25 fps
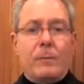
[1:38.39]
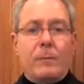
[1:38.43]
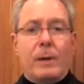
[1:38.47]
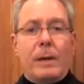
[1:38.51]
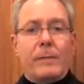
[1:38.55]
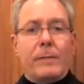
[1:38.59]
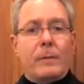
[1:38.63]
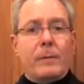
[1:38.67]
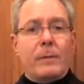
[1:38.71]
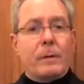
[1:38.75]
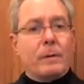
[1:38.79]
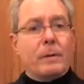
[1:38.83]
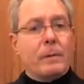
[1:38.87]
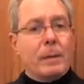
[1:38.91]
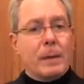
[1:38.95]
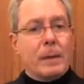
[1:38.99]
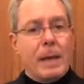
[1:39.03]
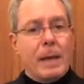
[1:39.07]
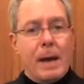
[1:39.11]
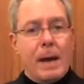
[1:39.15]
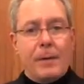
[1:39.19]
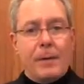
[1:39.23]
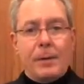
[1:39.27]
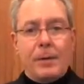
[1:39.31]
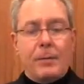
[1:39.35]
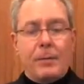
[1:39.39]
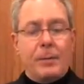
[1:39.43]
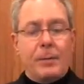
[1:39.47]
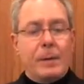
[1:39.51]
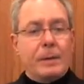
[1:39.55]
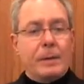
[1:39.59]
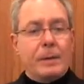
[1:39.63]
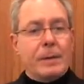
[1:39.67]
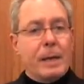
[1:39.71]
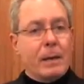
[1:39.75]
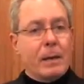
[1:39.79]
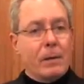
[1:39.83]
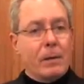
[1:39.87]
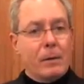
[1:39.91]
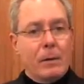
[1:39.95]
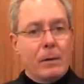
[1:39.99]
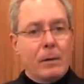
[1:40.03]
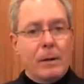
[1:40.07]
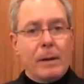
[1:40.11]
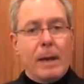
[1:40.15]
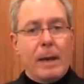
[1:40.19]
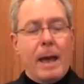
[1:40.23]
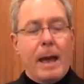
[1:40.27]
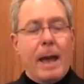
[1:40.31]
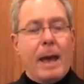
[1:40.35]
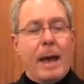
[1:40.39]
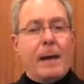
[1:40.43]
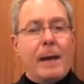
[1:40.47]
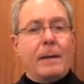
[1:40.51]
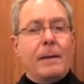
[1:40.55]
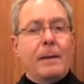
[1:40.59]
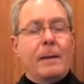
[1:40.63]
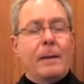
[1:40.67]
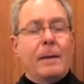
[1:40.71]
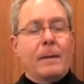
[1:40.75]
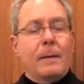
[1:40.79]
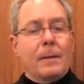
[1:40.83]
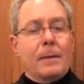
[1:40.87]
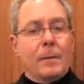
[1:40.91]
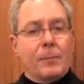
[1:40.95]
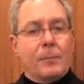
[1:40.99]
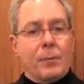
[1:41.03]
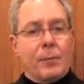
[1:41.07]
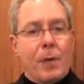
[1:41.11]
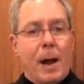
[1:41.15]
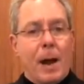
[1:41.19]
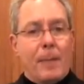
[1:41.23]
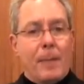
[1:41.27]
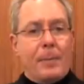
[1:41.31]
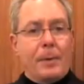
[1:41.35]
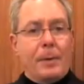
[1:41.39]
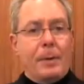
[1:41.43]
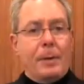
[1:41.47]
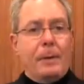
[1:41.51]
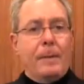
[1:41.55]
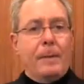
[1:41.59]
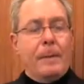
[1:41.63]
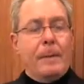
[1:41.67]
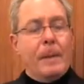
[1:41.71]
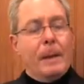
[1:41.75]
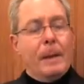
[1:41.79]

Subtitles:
whatever county you're in, take a look at the property.